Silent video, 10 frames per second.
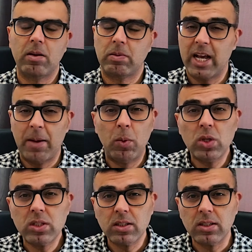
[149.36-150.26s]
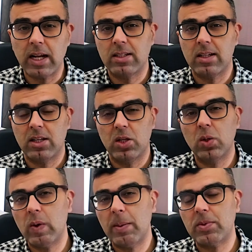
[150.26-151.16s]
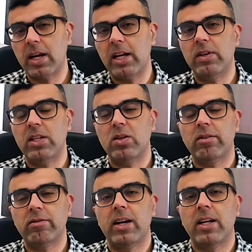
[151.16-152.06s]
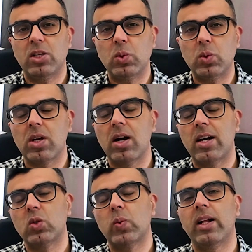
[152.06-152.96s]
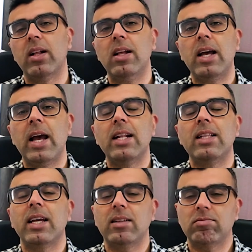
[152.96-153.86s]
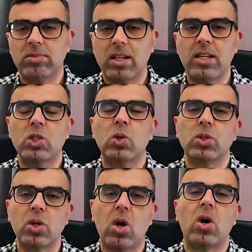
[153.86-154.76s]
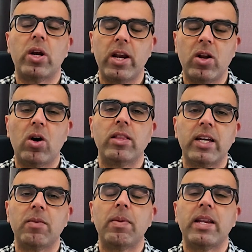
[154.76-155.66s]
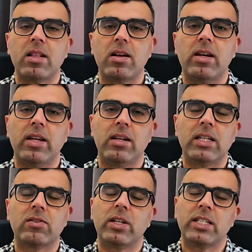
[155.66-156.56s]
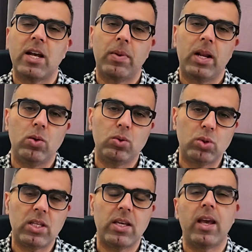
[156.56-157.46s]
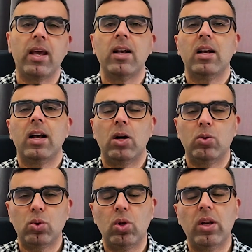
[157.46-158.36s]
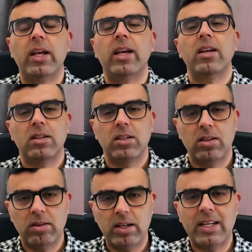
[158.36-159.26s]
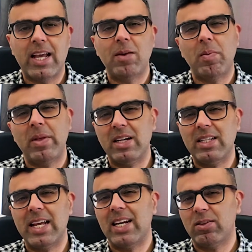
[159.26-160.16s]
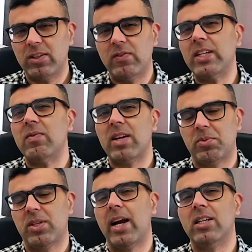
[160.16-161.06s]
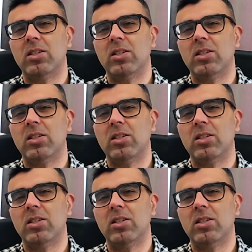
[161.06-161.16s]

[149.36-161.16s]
Kamux. That's another good website where you can find used car as well. And then the list goes on and on. There are many lists, for example, Autotie, Autolle. It can be more than 10, 15 websites.